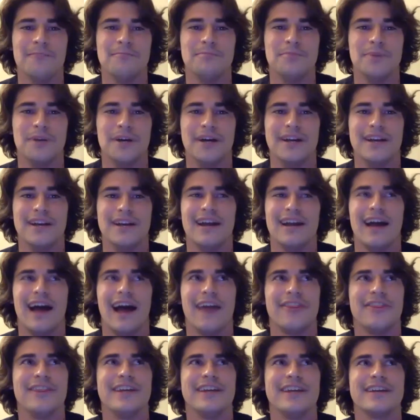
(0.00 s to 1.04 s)
But I
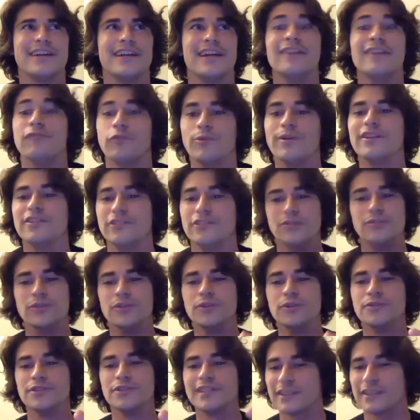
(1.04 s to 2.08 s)
think if we do
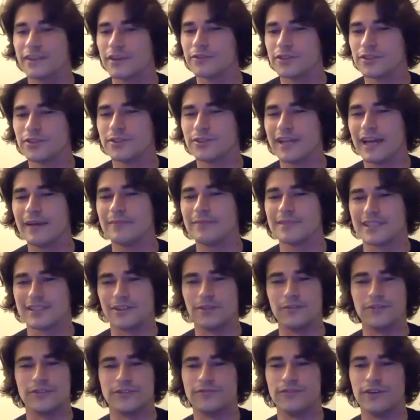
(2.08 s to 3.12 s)
lose like those two games, like
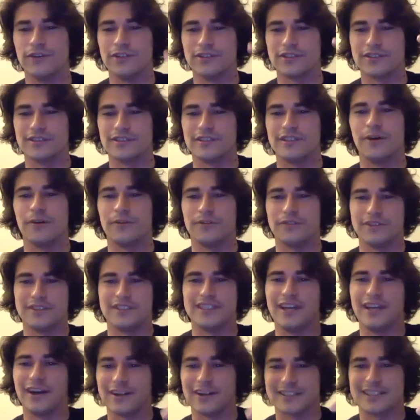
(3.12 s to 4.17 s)
those first, the
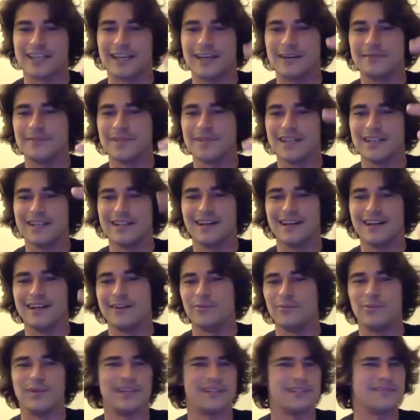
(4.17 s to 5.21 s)
Seahawks game
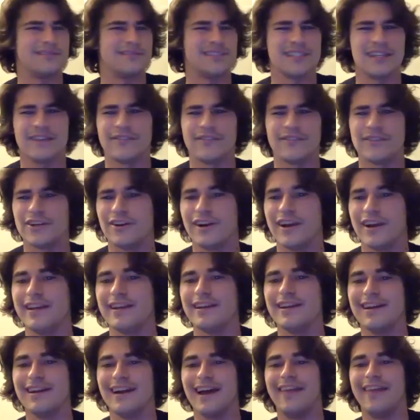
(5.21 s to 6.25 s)
in week 7 or
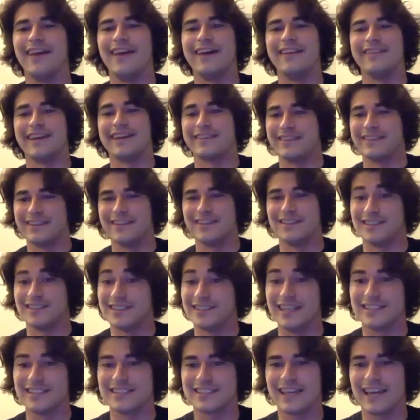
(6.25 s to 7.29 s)
8, and then like the
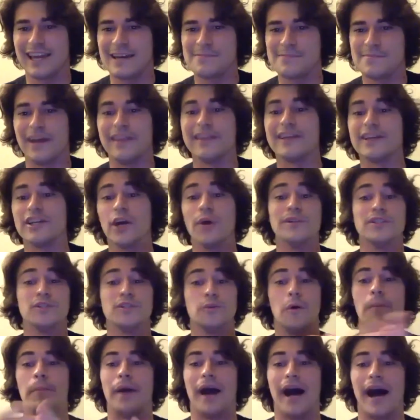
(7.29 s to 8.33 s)
Saints game, and then go into
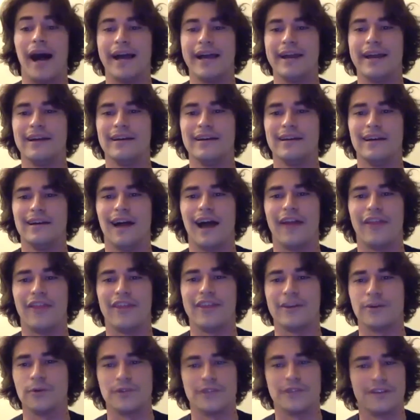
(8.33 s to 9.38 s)
a bye, I
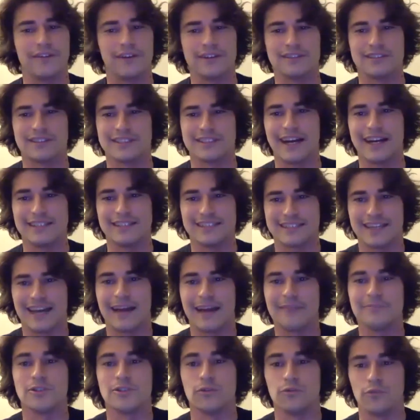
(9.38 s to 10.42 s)
think it'll give our guys
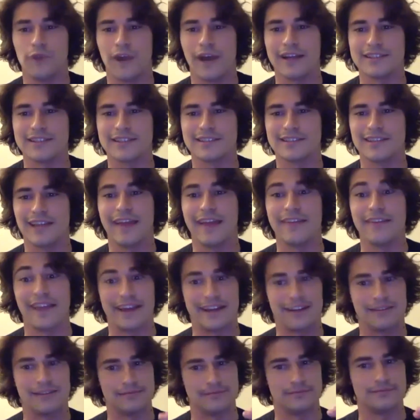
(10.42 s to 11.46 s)
time to rest and
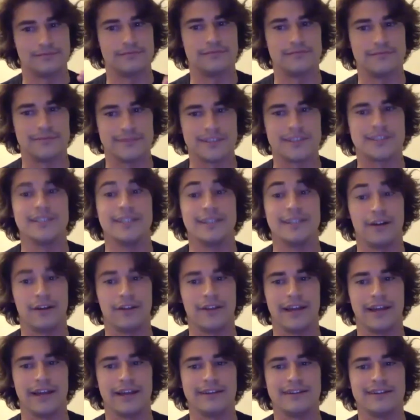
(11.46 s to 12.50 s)
like sit on
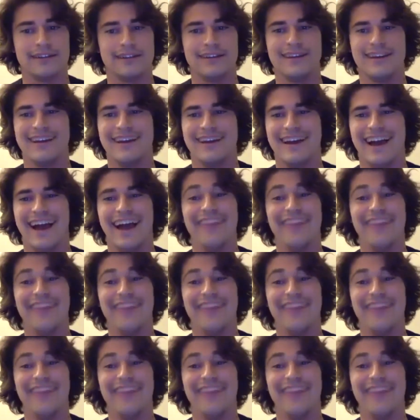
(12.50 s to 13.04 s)
that, and